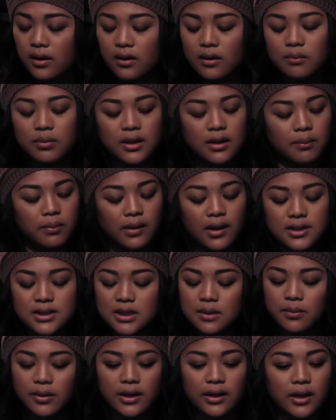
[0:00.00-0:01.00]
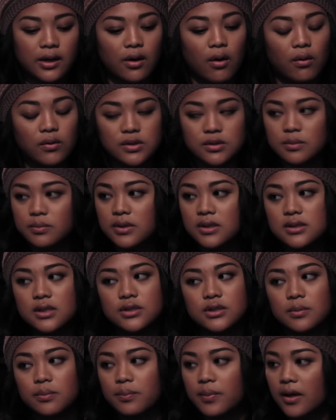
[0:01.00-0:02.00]
It can be a blessing, but it can also be
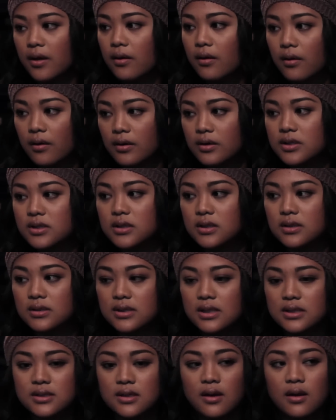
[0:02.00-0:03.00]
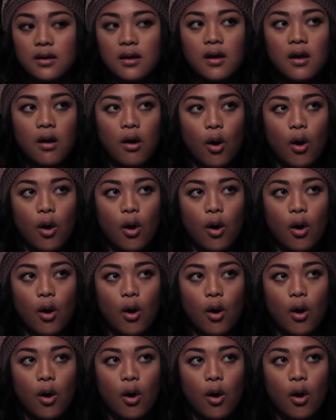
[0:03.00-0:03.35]
such a big curse, because it's an